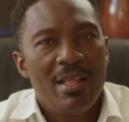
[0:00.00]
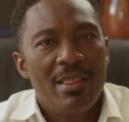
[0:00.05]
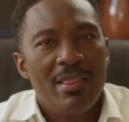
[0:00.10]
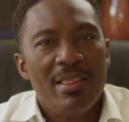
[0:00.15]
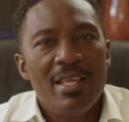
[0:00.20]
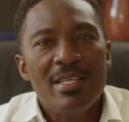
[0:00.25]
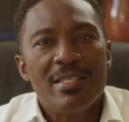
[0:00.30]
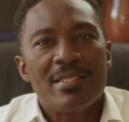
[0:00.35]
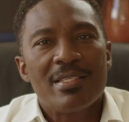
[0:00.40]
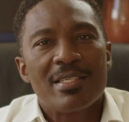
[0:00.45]

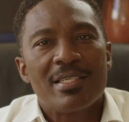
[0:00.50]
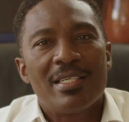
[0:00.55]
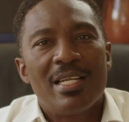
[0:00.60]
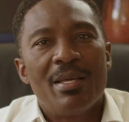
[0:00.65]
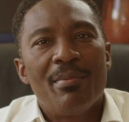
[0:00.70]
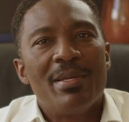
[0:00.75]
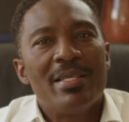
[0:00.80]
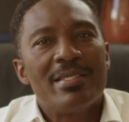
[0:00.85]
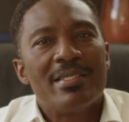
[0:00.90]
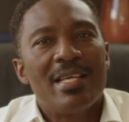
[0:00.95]
This
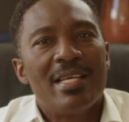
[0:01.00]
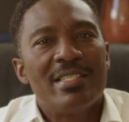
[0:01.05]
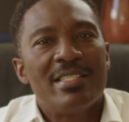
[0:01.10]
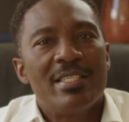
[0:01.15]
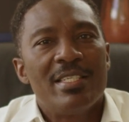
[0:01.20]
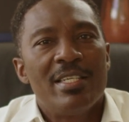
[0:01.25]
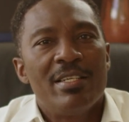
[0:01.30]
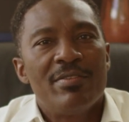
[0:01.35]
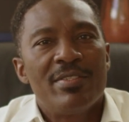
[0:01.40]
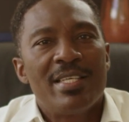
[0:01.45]

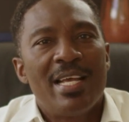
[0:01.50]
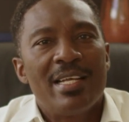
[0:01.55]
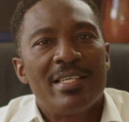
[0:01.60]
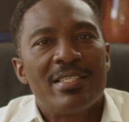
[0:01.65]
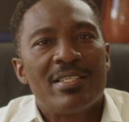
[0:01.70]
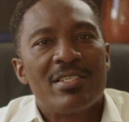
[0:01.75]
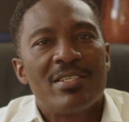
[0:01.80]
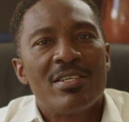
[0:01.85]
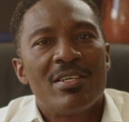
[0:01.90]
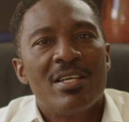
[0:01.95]
climate-sensitive
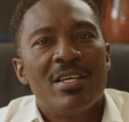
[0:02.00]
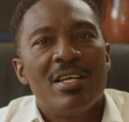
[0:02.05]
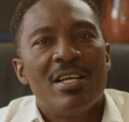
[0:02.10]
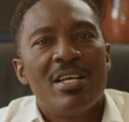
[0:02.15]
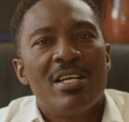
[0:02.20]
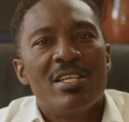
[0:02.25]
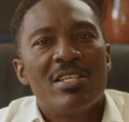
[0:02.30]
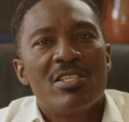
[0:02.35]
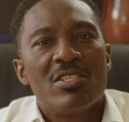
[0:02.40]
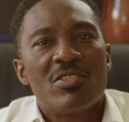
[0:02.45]
sector
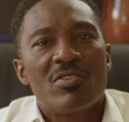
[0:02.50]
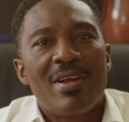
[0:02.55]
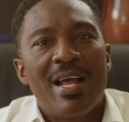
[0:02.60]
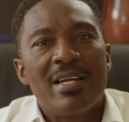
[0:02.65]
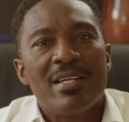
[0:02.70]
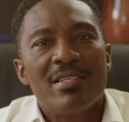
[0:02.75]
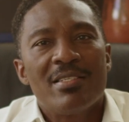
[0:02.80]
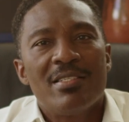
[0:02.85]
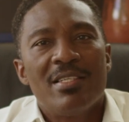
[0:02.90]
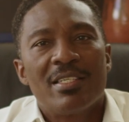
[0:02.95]

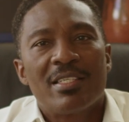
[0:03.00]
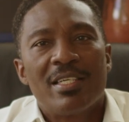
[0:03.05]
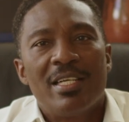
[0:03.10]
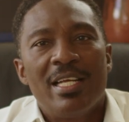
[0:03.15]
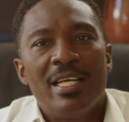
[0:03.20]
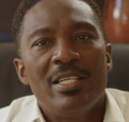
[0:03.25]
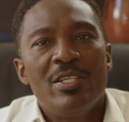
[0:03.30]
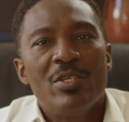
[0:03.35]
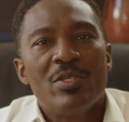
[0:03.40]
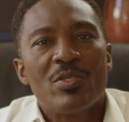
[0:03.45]
straddles the
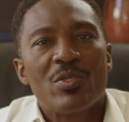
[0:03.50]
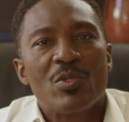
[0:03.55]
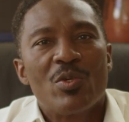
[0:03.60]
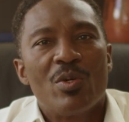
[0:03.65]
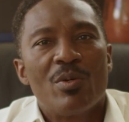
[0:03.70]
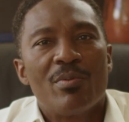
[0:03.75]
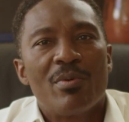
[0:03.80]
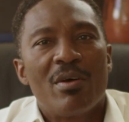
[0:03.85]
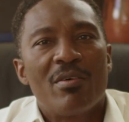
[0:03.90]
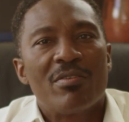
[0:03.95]

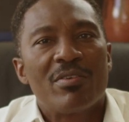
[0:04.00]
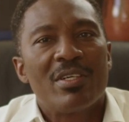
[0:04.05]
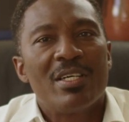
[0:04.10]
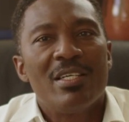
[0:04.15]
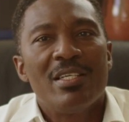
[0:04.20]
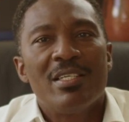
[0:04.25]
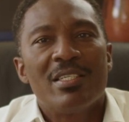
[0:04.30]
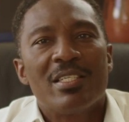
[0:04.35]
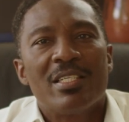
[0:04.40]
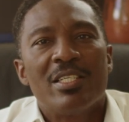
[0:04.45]
kaleidoscope of
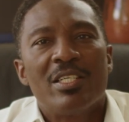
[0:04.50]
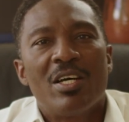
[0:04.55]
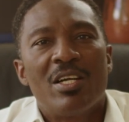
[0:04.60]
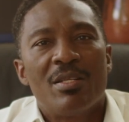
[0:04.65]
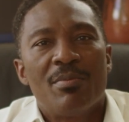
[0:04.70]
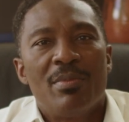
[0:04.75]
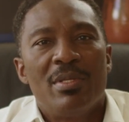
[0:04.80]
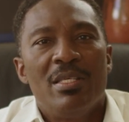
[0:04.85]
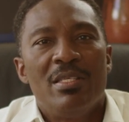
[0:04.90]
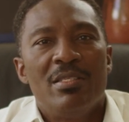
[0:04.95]
colored
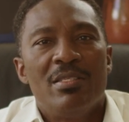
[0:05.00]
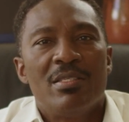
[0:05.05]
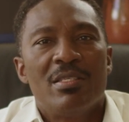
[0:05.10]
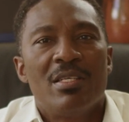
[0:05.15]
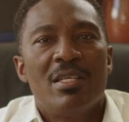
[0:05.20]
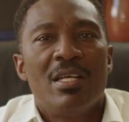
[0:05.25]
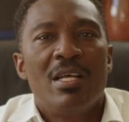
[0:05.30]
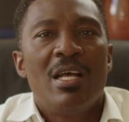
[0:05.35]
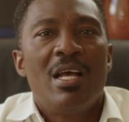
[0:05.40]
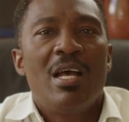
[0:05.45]
economies
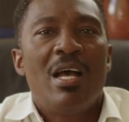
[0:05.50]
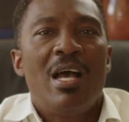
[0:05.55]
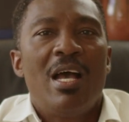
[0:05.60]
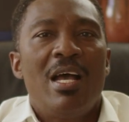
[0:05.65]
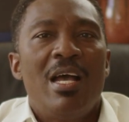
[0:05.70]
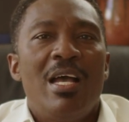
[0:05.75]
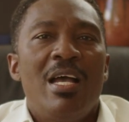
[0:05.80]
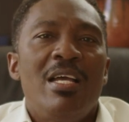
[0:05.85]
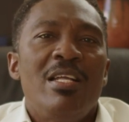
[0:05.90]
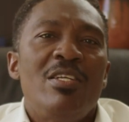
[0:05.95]

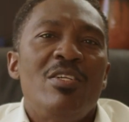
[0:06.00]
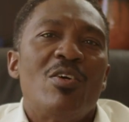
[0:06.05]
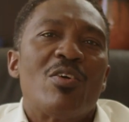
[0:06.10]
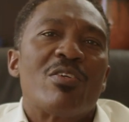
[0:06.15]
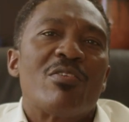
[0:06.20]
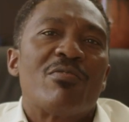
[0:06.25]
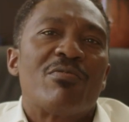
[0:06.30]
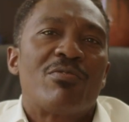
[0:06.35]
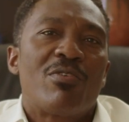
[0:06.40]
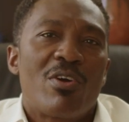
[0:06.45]
and,
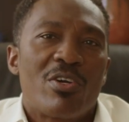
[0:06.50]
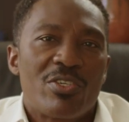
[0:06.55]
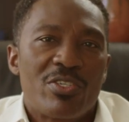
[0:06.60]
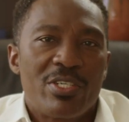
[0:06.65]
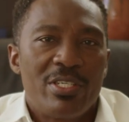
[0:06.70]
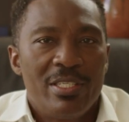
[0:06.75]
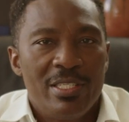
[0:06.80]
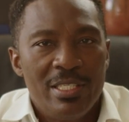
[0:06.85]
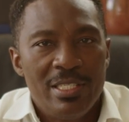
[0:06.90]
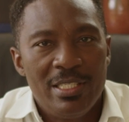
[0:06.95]

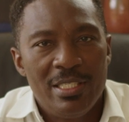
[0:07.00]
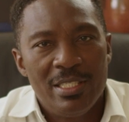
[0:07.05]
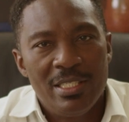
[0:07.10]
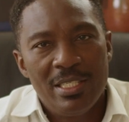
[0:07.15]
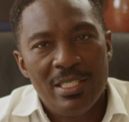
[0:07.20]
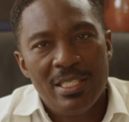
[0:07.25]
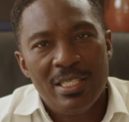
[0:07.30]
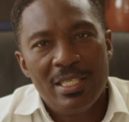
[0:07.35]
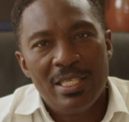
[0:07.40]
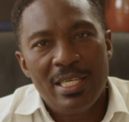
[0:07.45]
unfortunately,
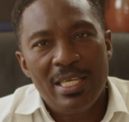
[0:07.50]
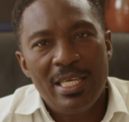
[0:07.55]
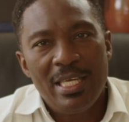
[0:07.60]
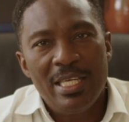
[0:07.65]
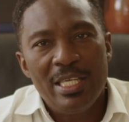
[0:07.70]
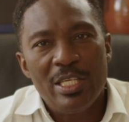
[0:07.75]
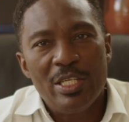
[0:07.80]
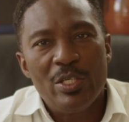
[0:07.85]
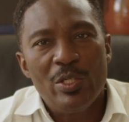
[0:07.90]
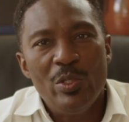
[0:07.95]

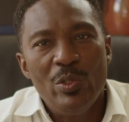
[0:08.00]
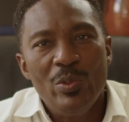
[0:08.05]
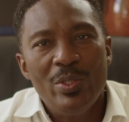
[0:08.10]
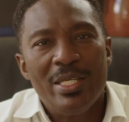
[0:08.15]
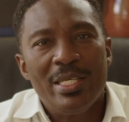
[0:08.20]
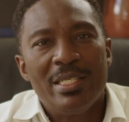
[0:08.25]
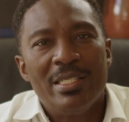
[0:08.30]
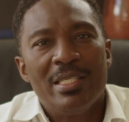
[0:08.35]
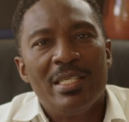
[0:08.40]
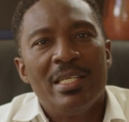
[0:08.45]

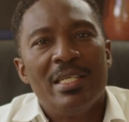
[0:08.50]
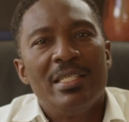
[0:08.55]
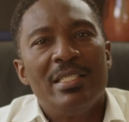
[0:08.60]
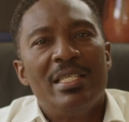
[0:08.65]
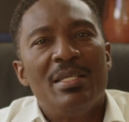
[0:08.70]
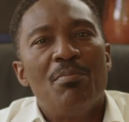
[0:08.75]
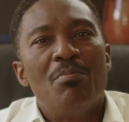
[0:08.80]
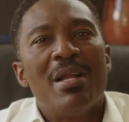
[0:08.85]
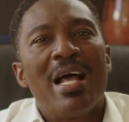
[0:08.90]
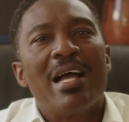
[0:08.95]
including
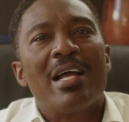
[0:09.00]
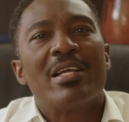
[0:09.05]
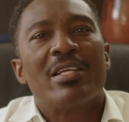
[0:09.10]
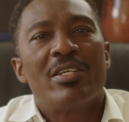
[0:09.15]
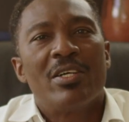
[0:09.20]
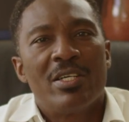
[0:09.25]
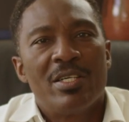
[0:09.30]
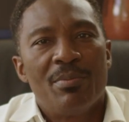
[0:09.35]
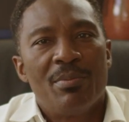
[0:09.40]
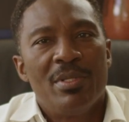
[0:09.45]
the black
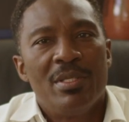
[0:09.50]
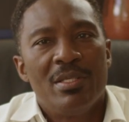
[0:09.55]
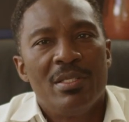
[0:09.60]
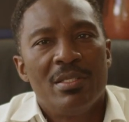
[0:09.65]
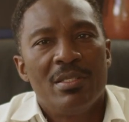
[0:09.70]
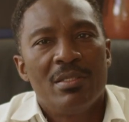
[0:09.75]
economy.